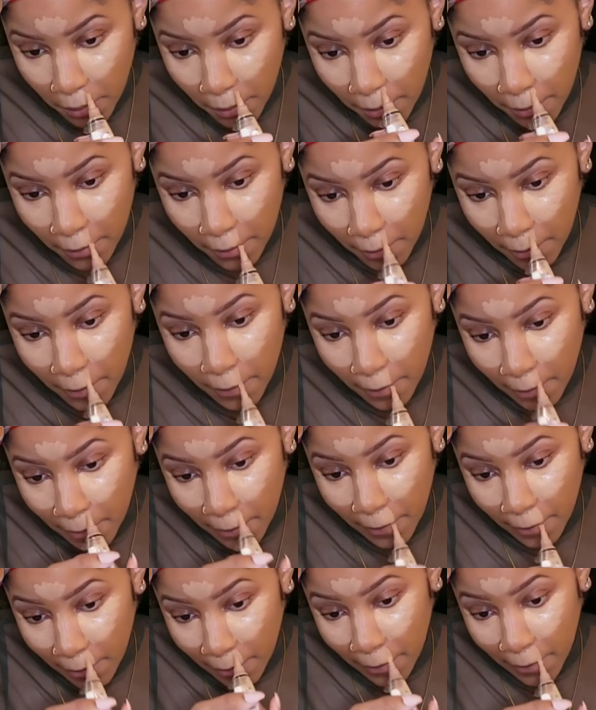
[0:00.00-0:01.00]

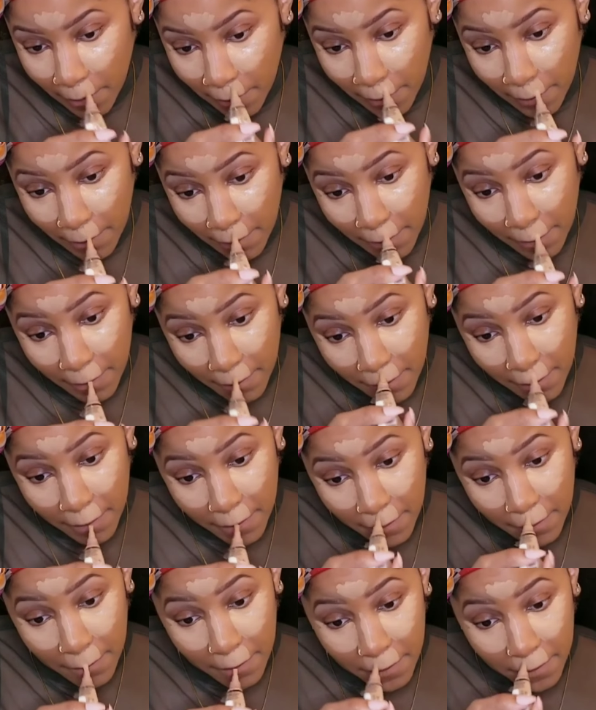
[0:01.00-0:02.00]

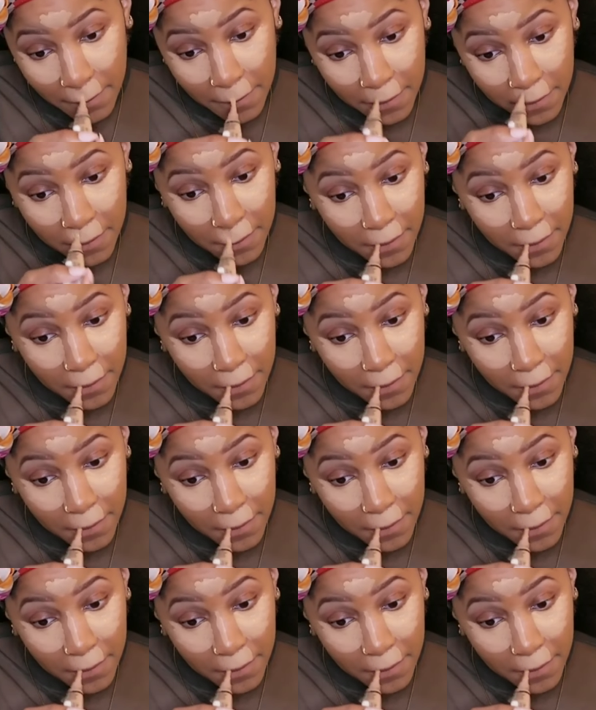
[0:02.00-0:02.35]
[no speech]